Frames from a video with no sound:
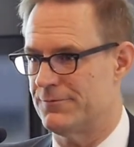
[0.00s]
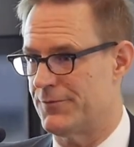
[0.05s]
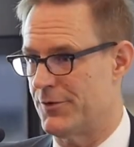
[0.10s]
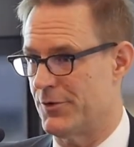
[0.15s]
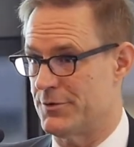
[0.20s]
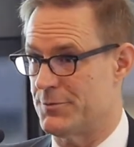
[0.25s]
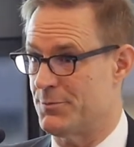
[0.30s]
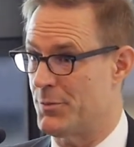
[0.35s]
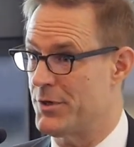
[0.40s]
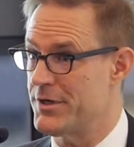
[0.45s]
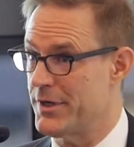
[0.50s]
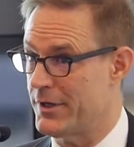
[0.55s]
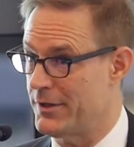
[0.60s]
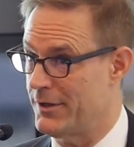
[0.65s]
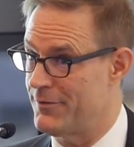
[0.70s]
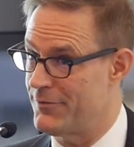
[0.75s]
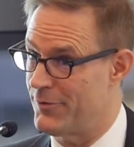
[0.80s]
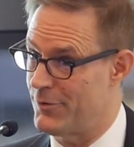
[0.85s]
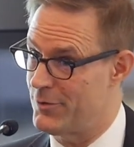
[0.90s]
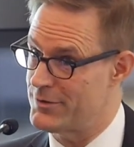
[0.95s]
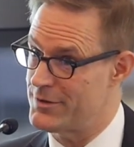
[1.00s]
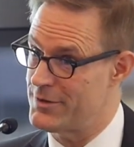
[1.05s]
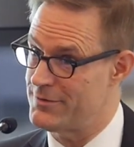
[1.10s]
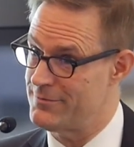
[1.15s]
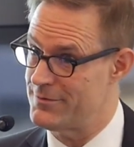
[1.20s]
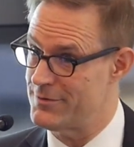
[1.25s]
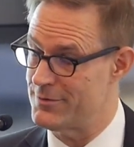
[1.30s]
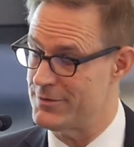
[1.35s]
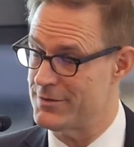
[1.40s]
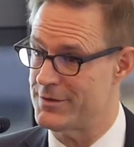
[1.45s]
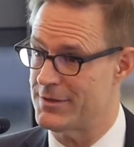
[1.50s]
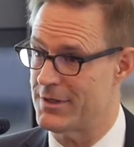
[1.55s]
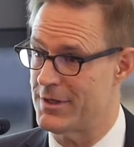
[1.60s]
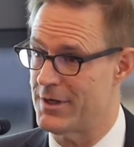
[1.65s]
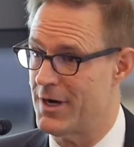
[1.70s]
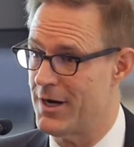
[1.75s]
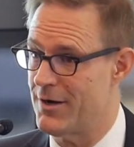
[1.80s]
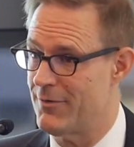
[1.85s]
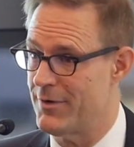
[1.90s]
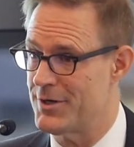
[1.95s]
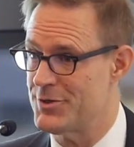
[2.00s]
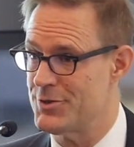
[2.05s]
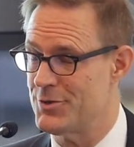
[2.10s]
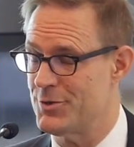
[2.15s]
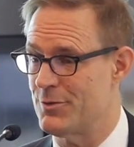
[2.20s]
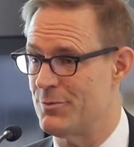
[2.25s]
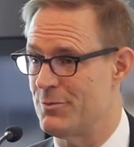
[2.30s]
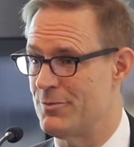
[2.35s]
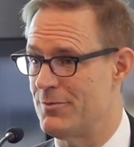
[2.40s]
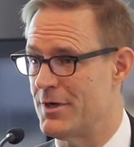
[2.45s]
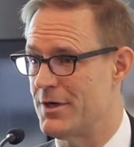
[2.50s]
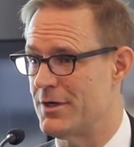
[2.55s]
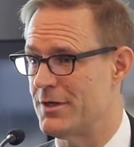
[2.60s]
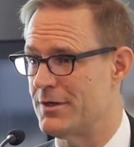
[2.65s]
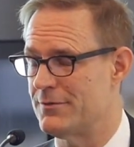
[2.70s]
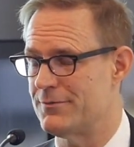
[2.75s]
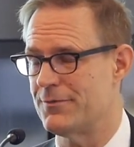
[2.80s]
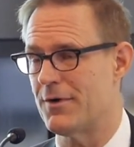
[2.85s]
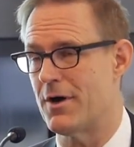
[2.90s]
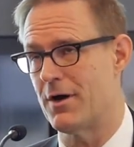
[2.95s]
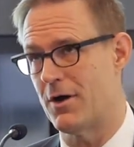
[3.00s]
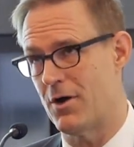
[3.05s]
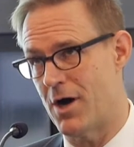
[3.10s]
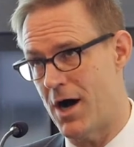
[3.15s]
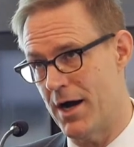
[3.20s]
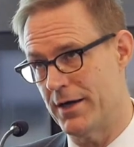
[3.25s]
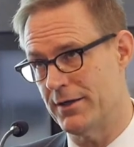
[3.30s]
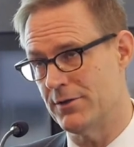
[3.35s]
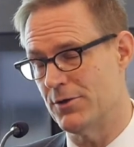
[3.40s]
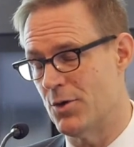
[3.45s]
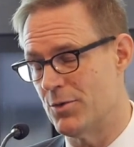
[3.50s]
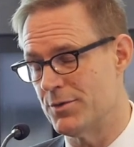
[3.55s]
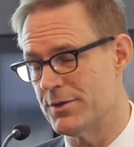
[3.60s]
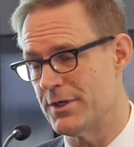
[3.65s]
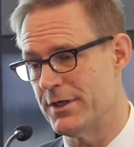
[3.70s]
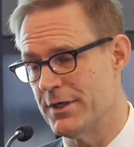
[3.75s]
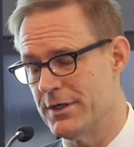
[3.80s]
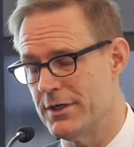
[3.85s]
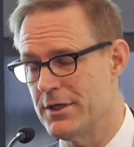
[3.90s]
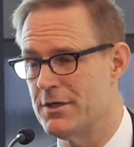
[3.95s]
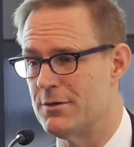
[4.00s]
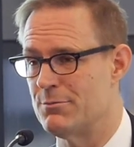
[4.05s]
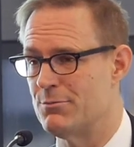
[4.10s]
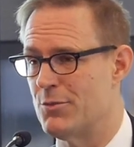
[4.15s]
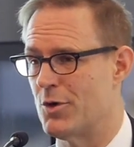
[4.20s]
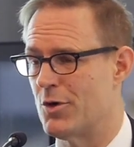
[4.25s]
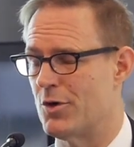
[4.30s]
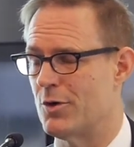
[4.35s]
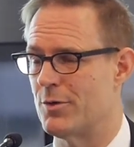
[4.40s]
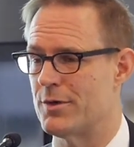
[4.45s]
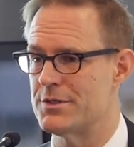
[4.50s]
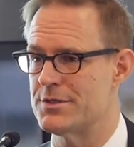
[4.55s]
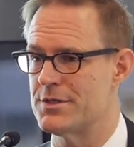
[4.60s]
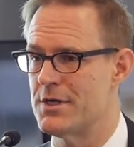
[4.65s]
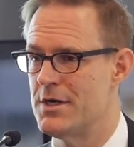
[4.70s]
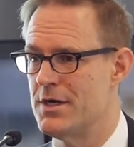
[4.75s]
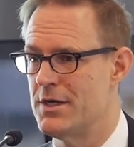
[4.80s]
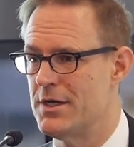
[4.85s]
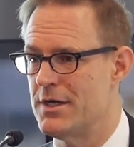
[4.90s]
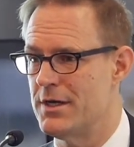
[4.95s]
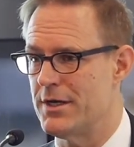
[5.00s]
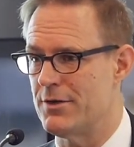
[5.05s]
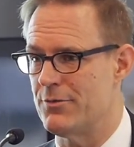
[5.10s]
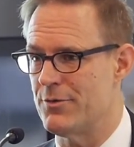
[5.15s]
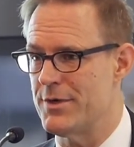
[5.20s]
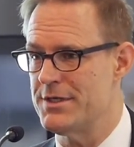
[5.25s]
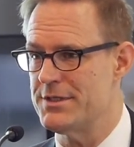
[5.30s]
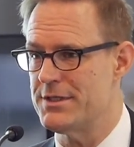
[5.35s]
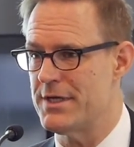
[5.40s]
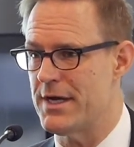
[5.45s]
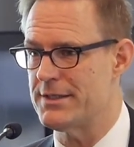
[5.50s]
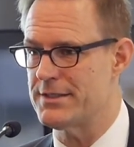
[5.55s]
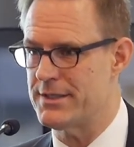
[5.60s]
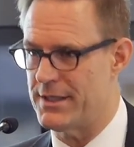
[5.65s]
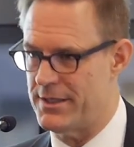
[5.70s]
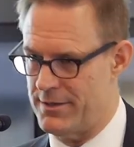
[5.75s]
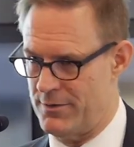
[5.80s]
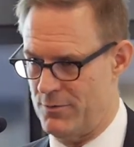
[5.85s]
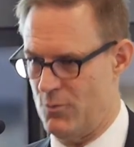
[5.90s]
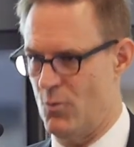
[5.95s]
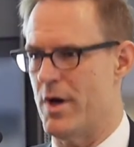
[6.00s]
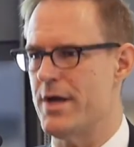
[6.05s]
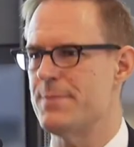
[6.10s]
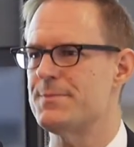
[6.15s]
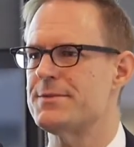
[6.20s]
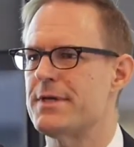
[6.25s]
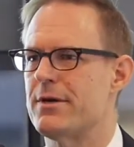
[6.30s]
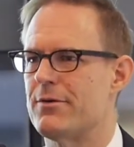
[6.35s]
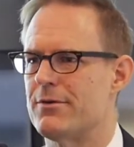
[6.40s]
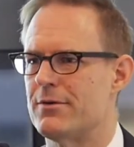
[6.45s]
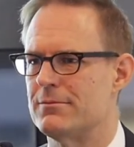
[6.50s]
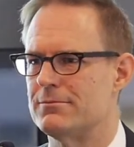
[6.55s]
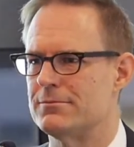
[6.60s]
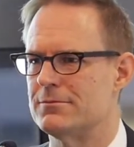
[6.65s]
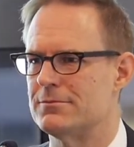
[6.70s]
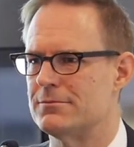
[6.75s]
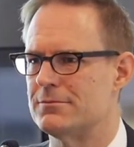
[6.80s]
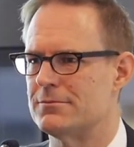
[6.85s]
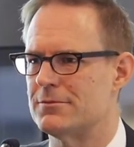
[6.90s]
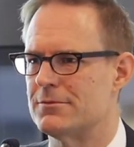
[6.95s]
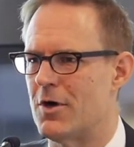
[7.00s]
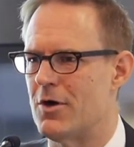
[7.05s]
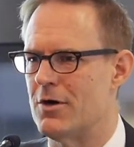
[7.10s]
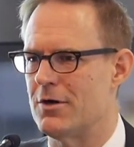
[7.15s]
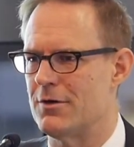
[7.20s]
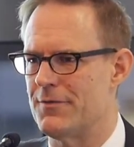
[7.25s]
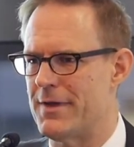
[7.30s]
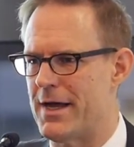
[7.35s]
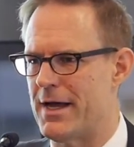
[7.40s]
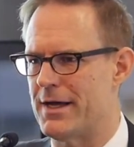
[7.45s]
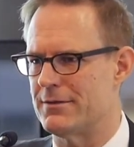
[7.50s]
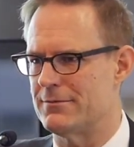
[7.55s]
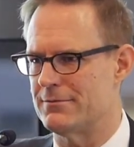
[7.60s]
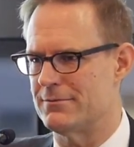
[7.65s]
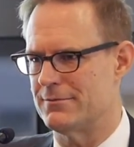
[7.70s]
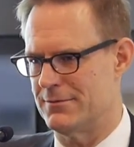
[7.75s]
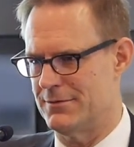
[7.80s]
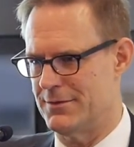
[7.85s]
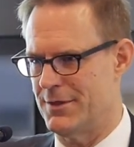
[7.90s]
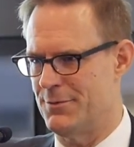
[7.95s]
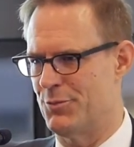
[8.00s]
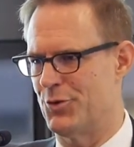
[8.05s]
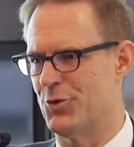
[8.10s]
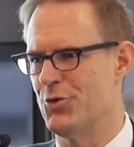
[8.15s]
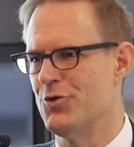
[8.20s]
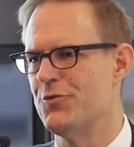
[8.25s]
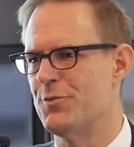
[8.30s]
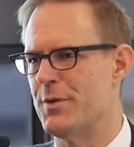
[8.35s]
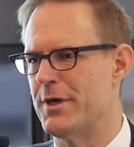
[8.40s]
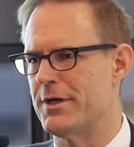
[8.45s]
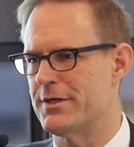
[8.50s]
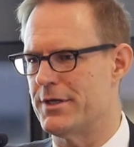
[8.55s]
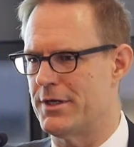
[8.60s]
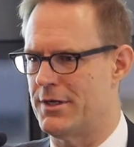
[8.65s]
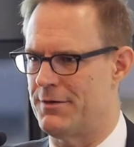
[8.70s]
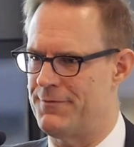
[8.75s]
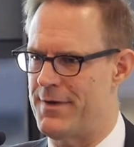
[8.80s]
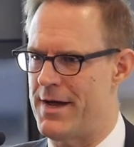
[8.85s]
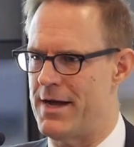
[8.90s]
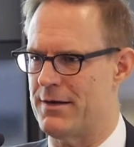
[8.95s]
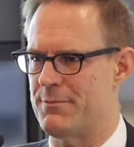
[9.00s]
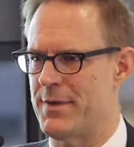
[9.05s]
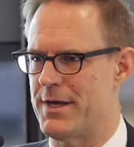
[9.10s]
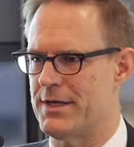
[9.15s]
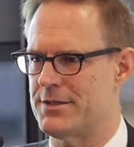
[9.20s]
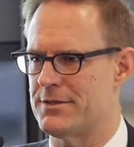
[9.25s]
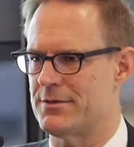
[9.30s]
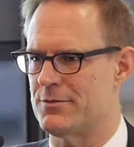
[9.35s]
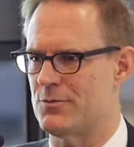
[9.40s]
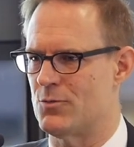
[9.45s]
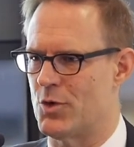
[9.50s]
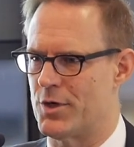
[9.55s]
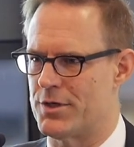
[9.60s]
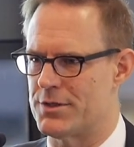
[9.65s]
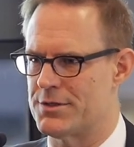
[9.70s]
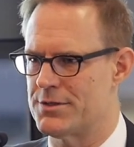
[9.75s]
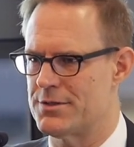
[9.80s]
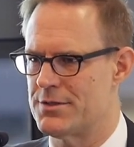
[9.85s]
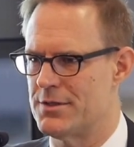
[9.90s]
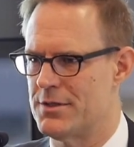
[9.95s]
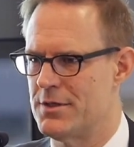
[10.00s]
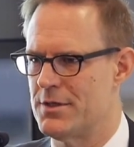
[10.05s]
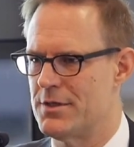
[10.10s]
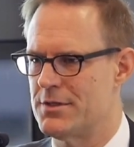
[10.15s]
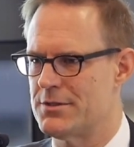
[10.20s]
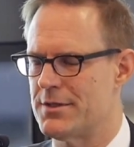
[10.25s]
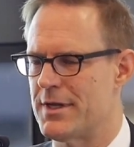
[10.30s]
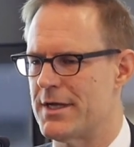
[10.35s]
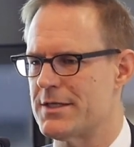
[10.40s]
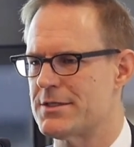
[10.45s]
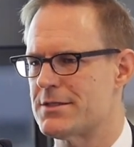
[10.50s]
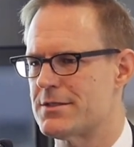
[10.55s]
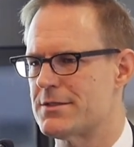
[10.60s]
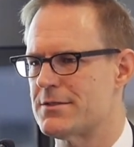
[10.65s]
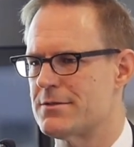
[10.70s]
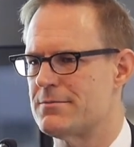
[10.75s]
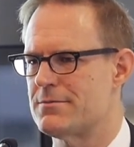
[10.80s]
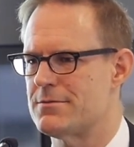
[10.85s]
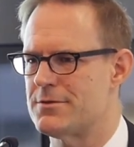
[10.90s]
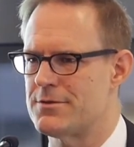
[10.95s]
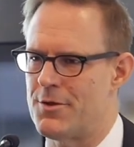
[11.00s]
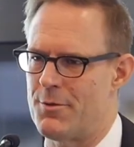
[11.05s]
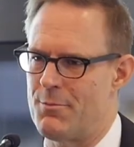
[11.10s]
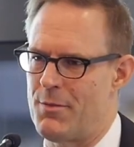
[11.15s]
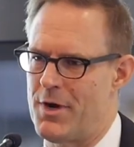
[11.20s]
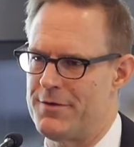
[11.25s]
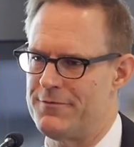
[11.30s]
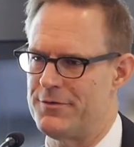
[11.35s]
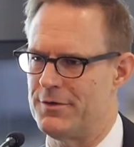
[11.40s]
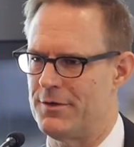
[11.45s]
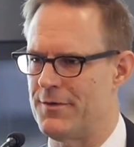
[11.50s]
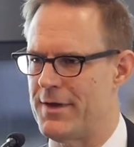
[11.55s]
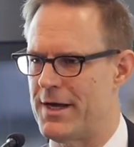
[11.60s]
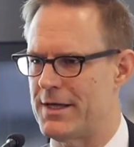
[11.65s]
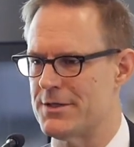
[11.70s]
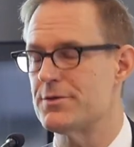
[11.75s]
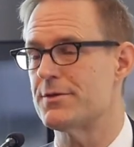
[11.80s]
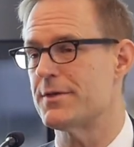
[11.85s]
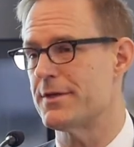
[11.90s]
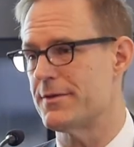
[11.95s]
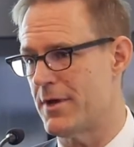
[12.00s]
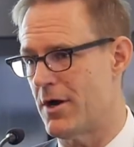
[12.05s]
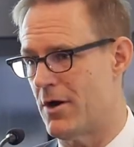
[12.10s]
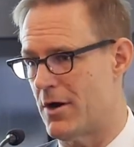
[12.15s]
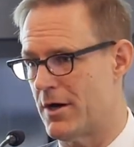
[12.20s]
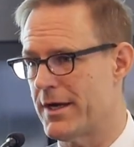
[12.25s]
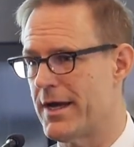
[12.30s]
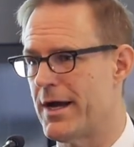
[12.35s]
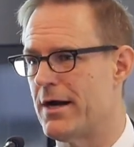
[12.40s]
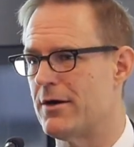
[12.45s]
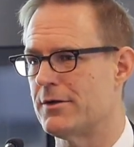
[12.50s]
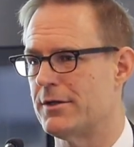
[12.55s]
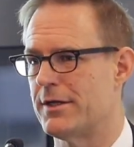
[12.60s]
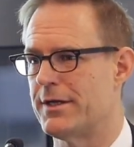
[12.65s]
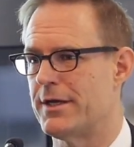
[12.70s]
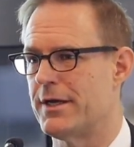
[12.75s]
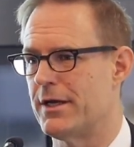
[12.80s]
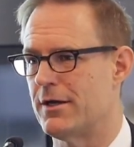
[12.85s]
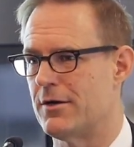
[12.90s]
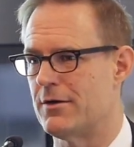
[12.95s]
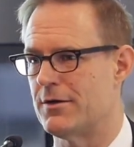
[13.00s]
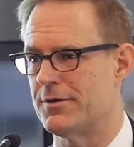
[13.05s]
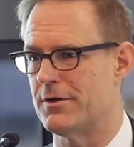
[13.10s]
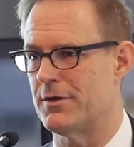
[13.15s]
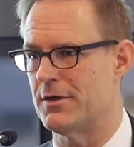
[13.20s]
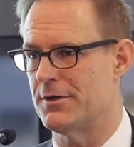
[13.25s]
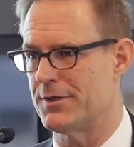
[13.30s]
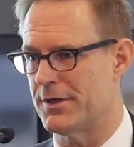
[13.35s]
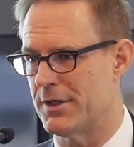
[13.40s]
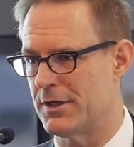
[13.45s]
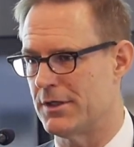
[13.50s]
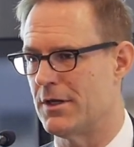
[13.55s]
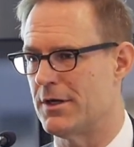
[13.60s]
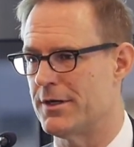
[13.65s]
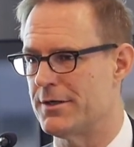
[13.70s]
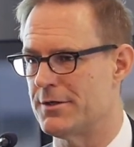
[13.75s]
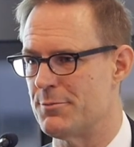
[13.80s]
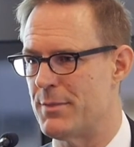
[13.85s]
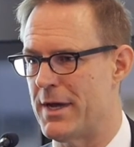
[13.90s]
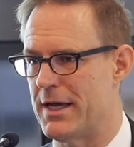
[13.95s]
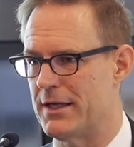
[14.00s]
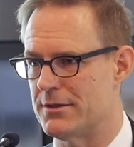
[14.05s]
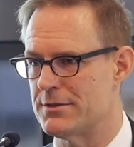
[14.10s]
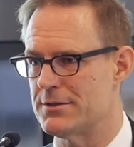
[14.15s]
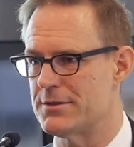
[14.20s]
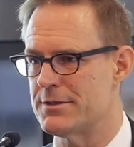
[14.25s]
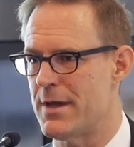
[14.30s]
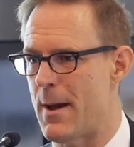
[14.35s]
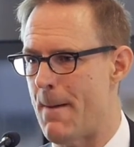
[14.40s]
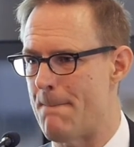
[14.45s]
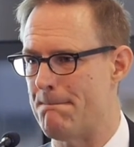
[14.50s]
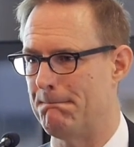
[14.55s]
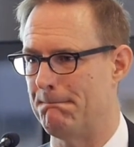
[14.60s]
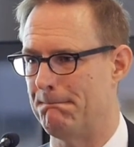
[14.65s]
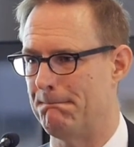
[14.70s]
for this, particularly for those high ratio, high loan to income borrowers, it resets and it wipes out all of that improvement, and in fact makes it worse. So they're mindful of that. So they are calculating it on the declined balance, yeah.